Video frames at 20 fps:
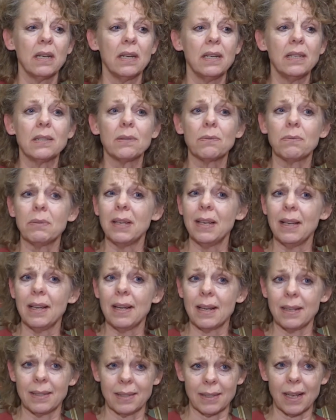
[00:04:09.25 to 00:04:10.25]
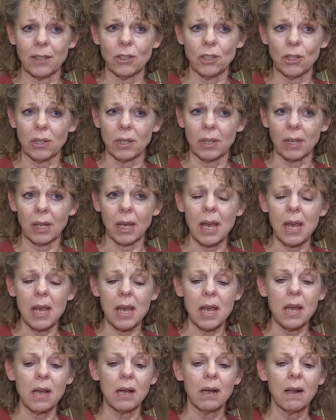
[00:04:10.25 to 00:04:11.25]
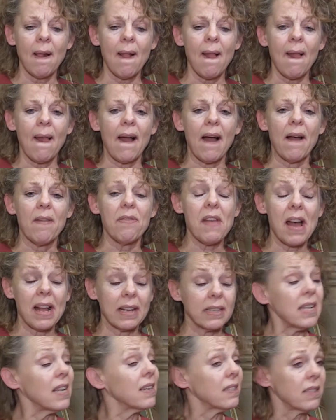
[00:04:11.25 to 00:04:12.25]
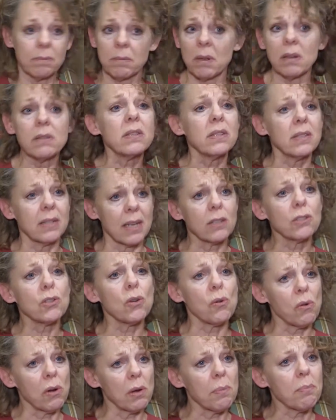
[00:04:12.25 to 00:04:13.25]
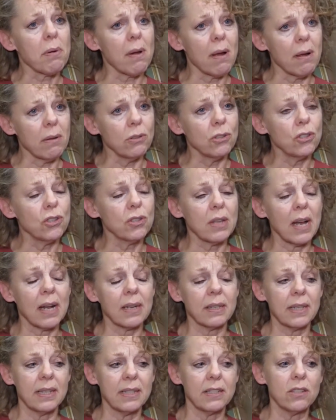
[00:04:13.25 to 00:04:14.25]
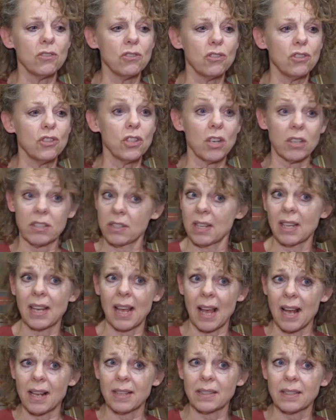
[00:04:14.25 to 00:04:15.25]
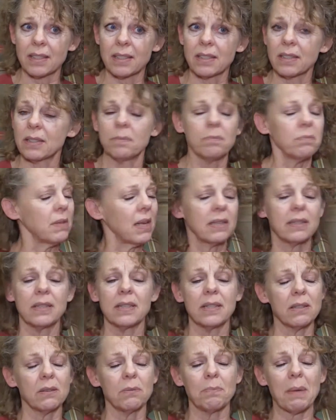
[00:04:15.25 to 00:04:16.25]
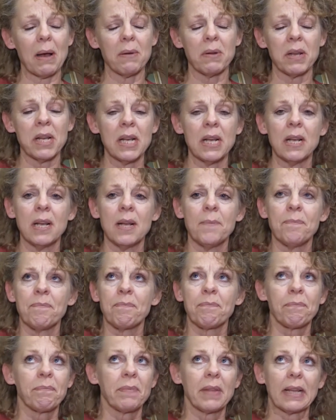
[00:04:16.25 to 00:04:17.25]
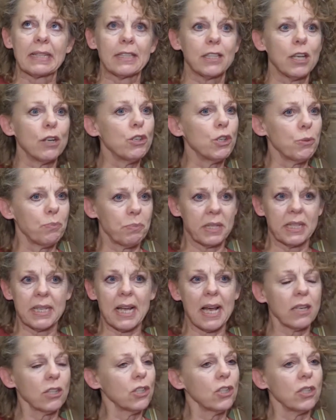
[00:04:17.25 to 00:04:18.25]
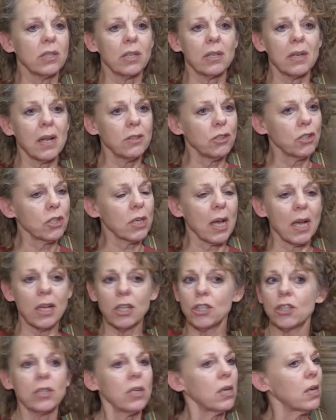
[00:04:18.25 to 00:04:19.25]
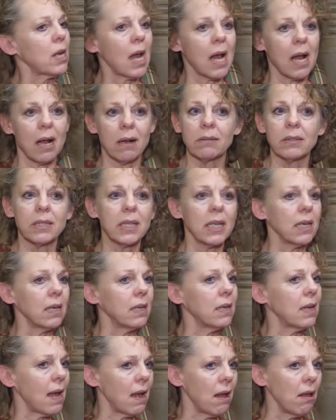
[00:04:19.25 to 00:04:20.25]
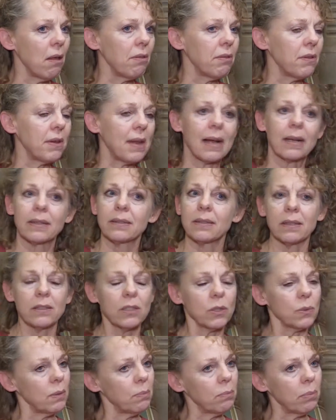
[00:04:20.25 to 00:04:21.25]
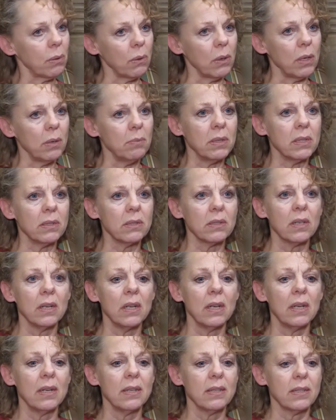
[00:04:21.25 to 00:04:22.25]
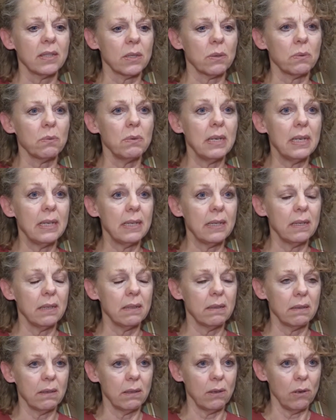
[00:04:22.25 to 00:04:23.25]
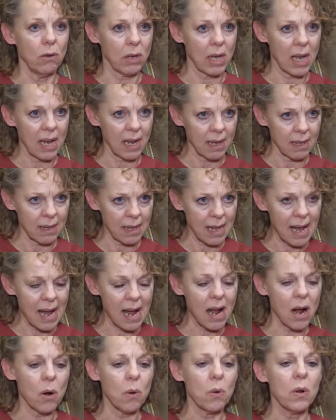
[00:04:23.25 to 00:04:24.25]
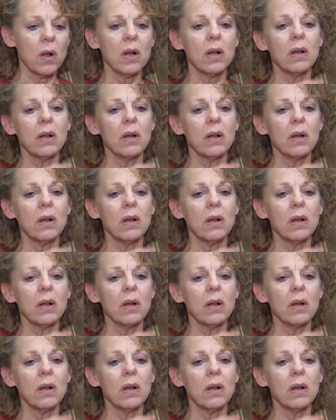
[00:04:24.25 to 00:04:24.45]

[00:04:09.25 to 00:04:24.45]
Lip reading: is really essential and key. And that takes a multi-sectoral approach. That isn't just the care system, that is about social protection and education and housing and health and access to employment. So really looking at how